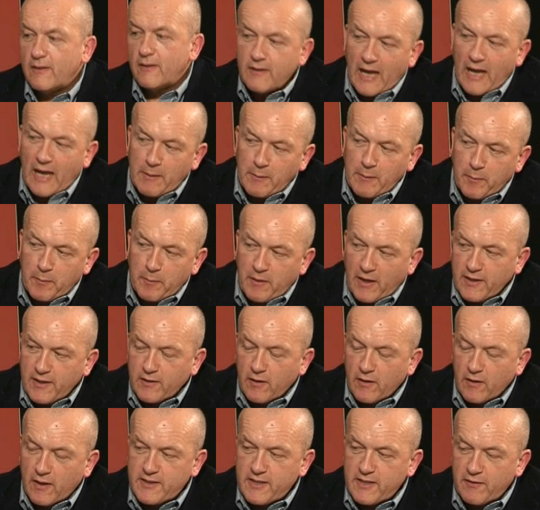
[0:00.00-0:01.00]
Albert played
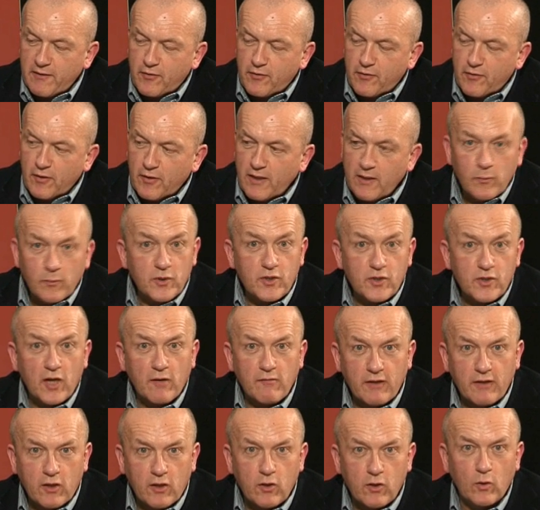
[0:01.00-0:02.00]
knight f3, which I
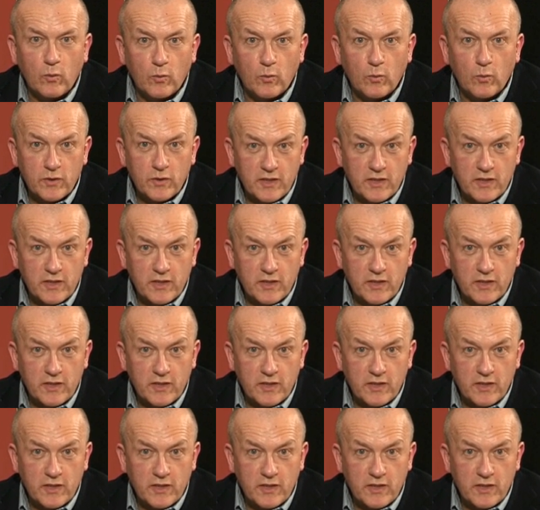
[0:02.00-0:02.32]
recall was